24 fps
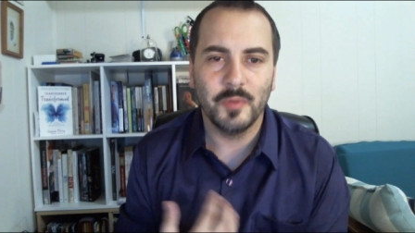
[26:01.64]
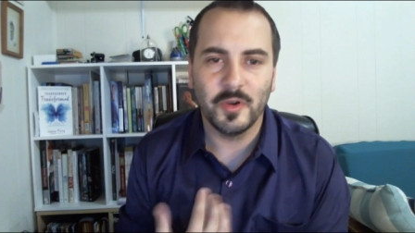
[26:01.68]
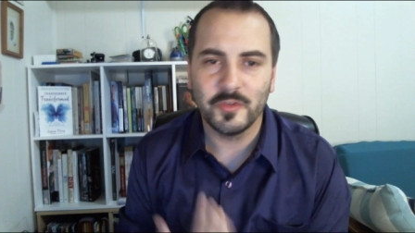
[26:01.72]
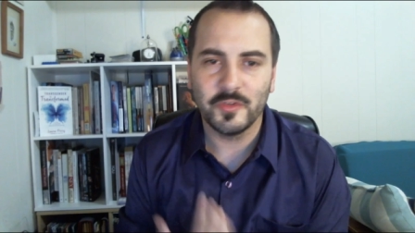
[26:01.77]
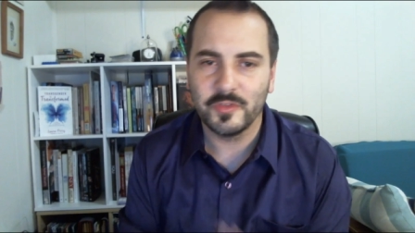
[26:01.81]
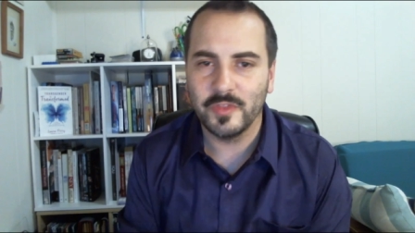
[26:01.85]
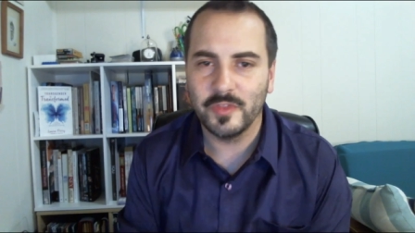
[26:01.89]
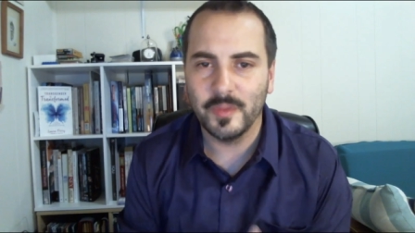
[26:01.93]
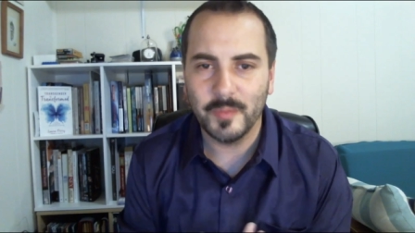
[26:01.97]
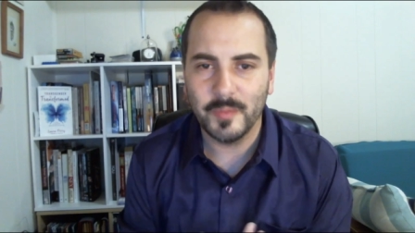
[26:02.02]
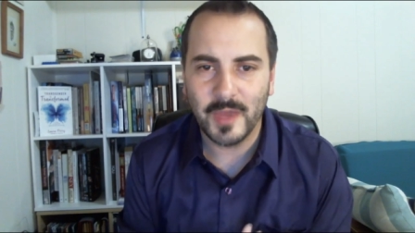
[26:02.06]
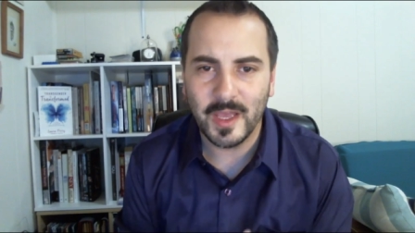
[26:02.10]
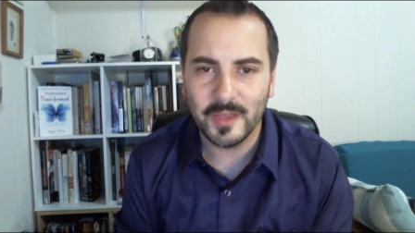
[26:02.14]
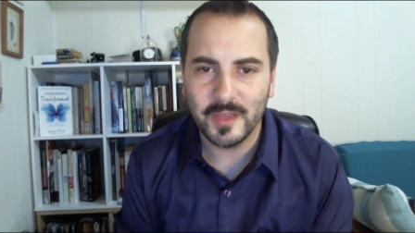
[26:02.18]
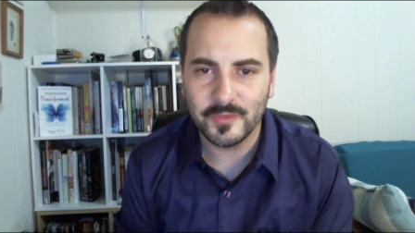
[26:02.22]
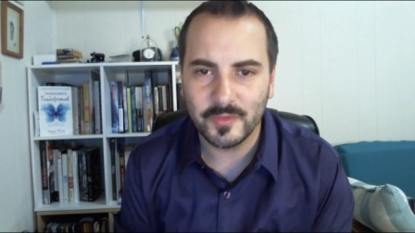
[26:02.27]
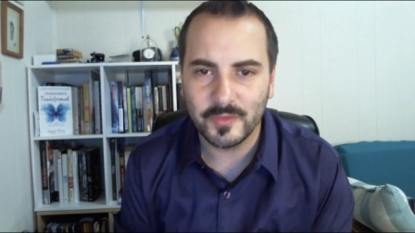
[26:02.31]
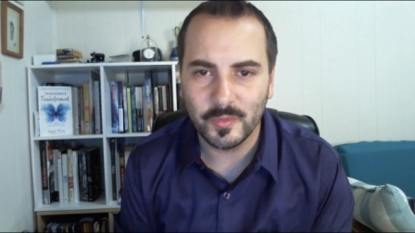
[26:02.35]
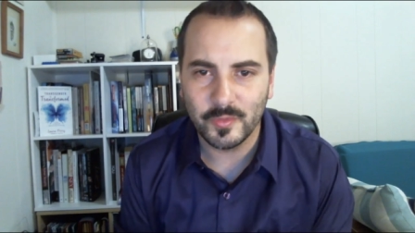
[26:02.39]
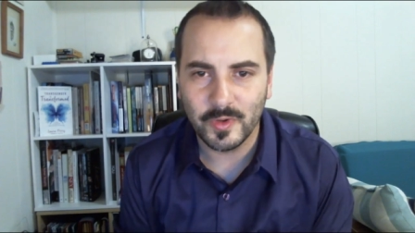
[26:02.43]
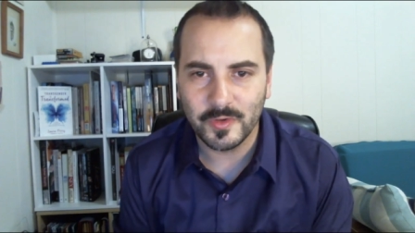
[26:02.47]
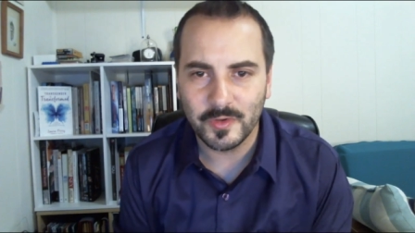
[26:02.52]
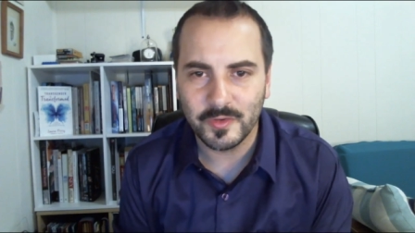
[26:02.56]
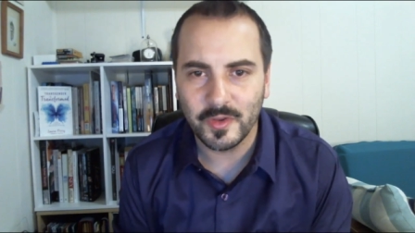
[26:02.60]
of them asked
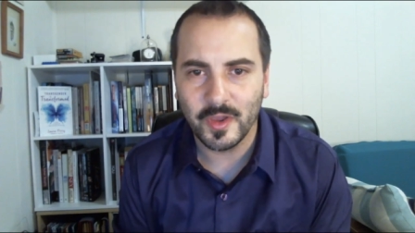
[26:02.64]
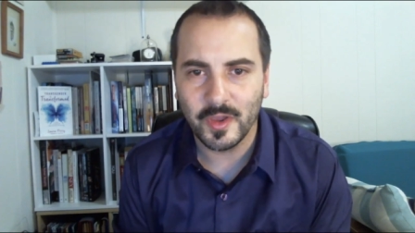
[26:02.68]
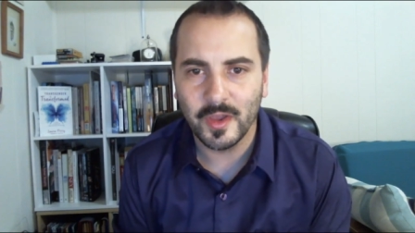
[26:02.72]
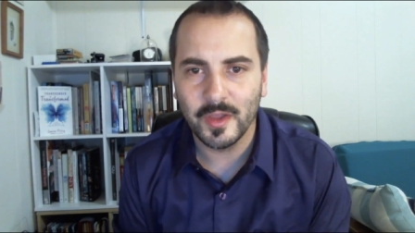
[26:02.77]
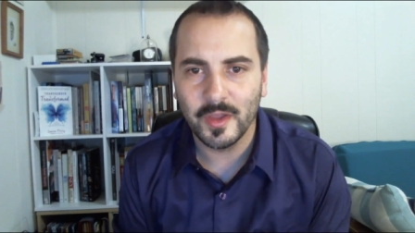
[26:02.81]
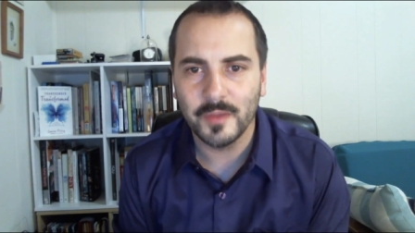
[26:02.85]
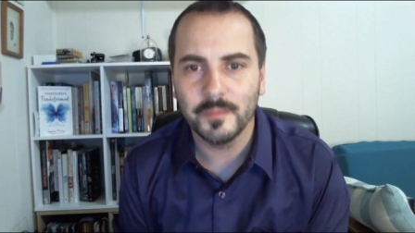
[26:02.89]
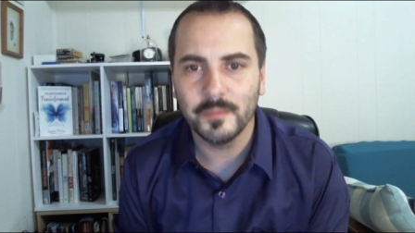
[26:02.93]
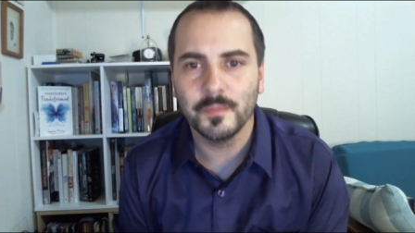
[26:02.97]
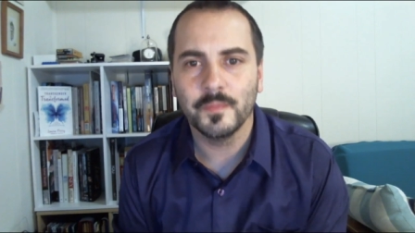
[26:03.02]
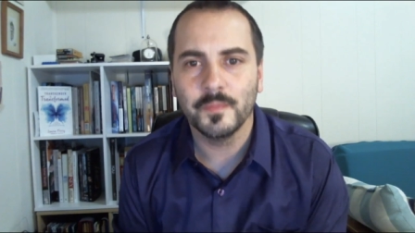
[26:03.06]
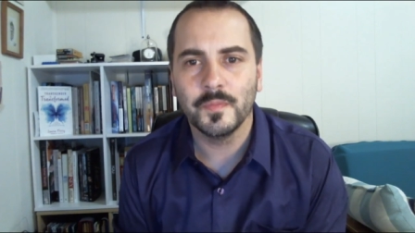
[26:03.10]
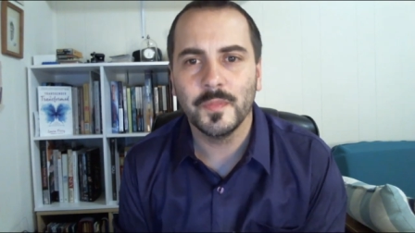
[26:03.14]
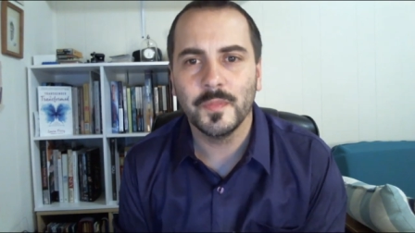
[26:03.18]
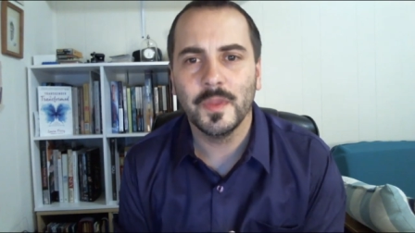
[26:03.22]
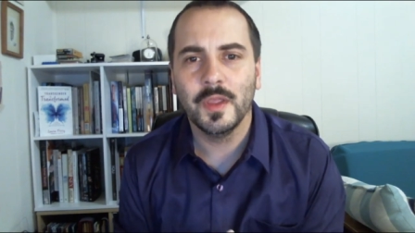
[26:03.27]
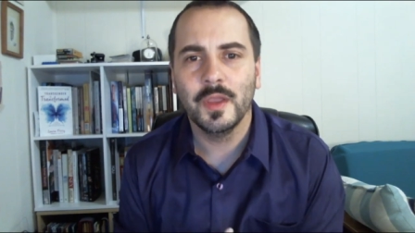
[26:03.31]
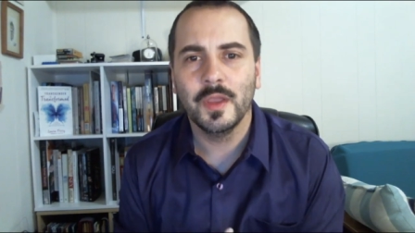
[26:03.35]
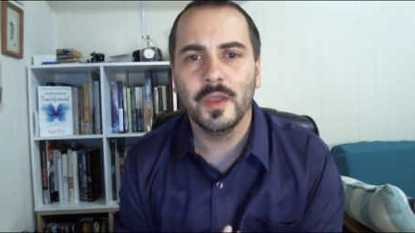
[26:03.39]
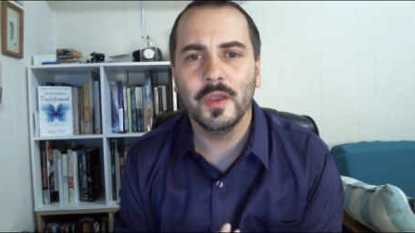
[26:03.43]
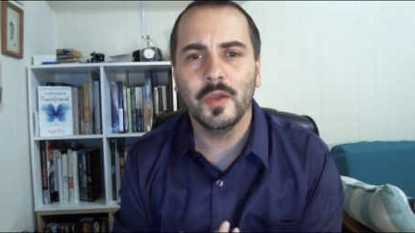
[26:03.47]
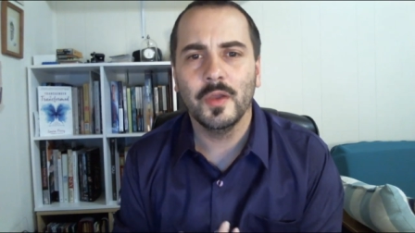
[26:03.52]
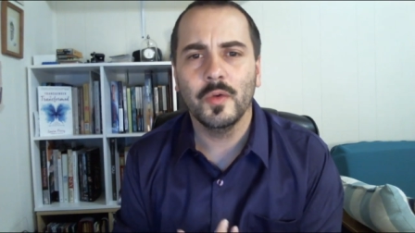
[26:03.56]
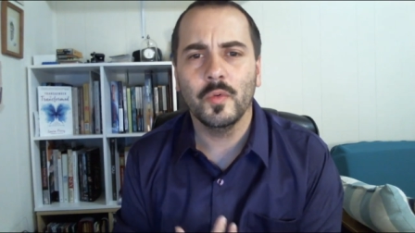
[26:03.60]
him one time,
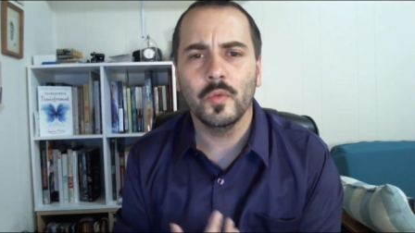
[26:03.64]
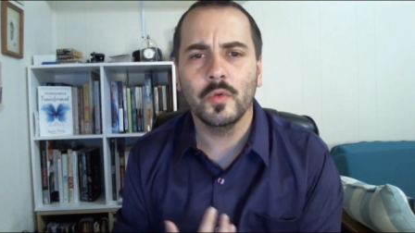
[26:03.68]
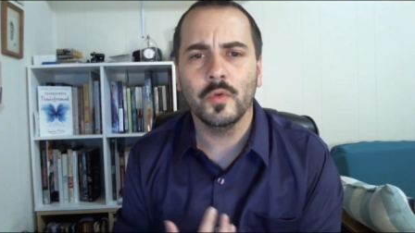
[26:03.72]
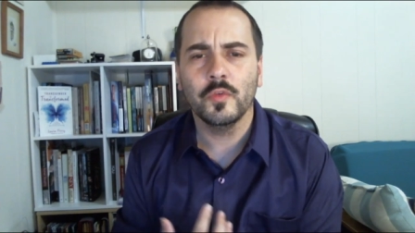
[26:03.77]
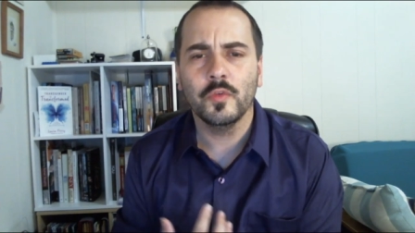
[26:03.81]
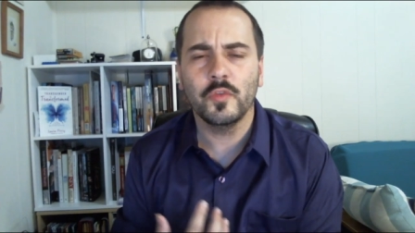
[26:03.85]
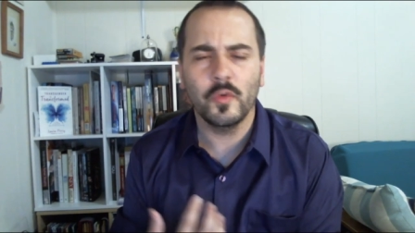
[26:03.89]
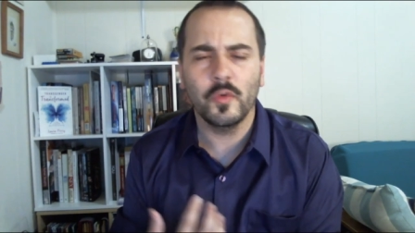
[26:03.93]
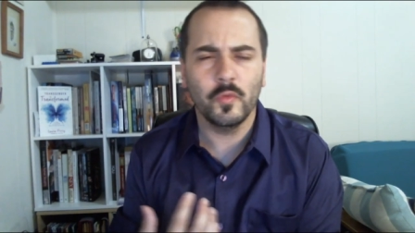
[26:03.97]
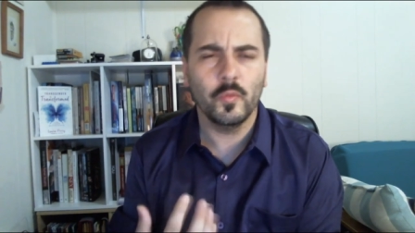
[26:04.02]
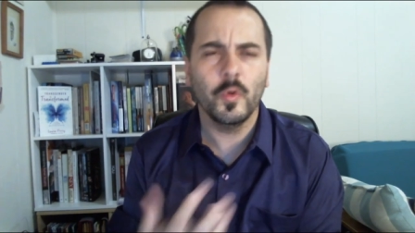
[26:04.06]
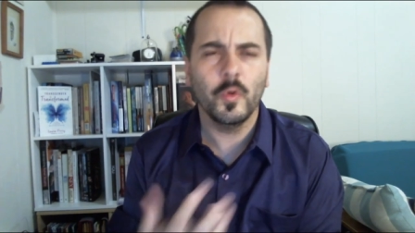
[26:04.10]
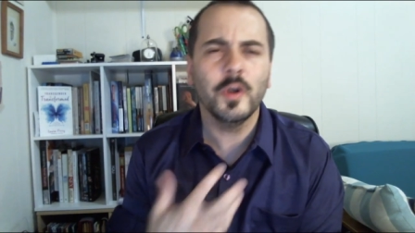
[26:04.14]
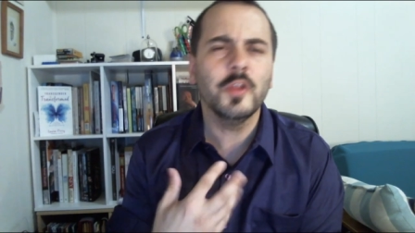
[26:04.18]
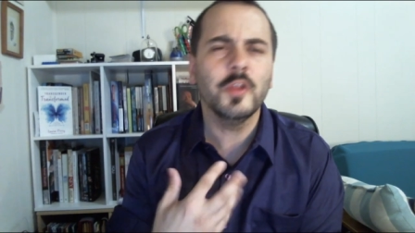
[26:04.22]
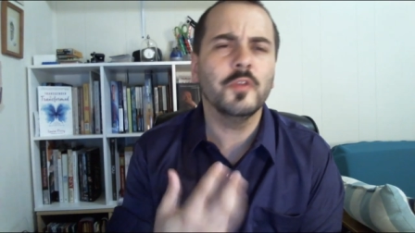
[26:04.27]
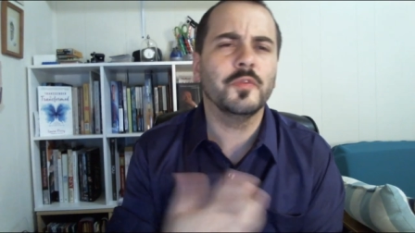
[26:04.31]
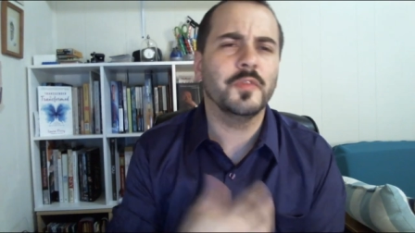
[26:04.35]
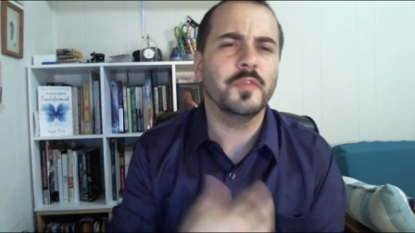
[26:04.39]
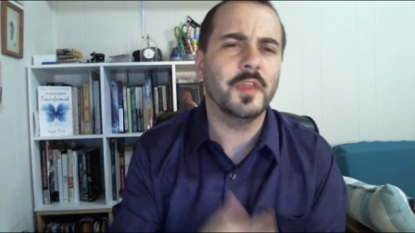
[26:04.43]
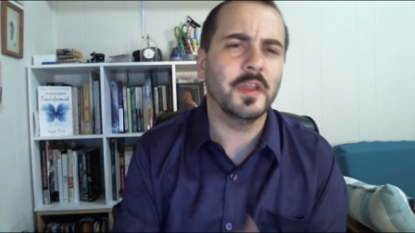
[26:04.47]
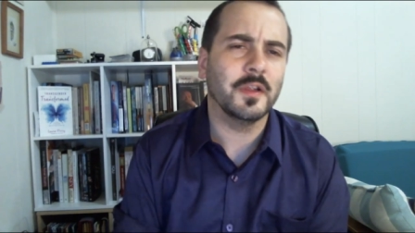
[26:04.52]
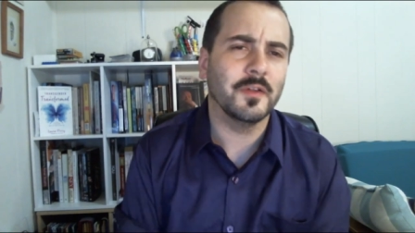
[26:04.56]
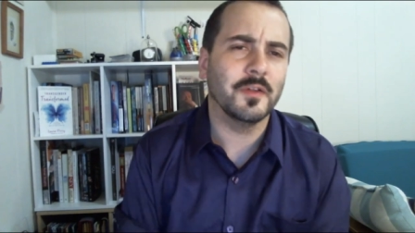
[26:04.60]
So, what do you
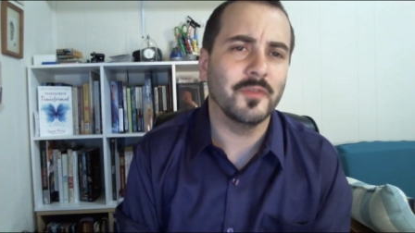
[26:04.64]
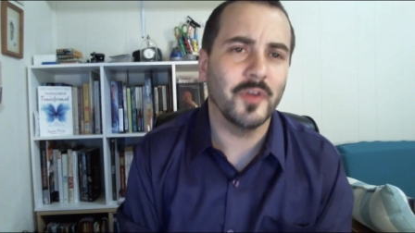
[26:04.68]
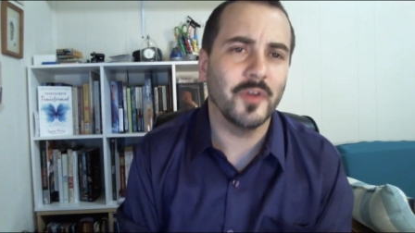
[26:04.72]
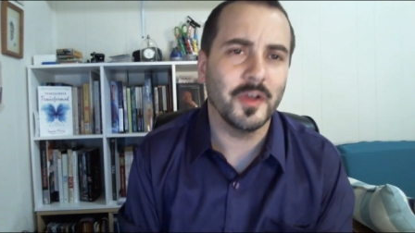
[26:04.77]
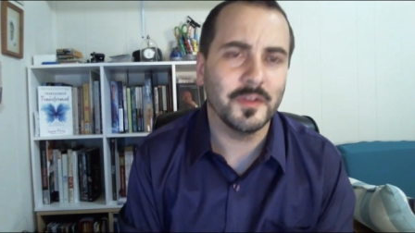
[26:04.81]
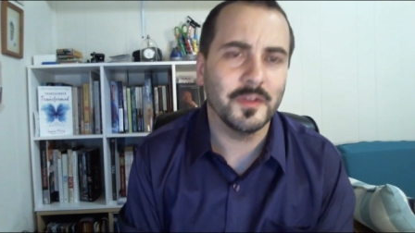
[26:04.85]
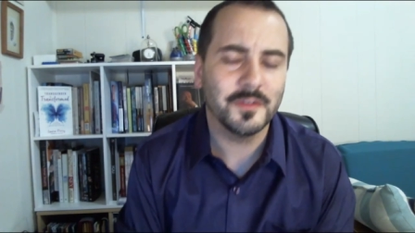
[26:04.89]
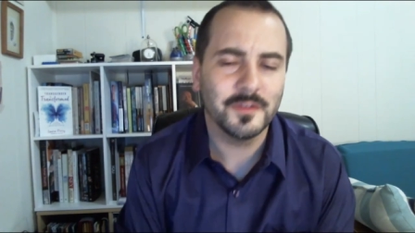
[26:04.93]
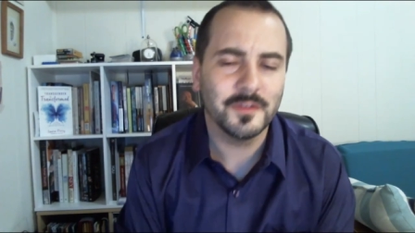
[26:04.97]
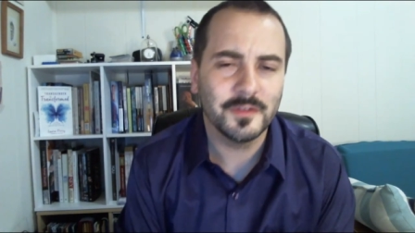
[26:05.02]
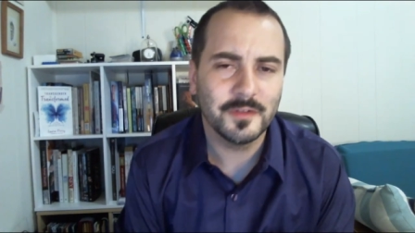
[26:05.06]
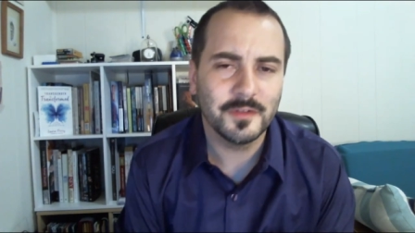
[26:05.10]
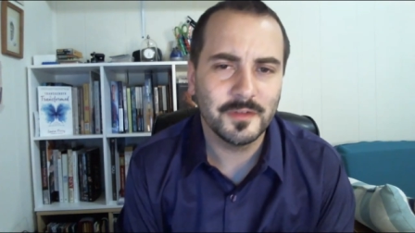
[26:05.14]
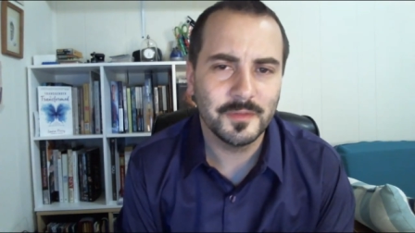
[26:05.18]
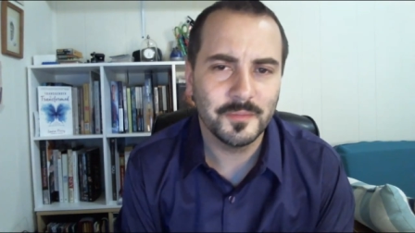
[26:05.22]
think of us?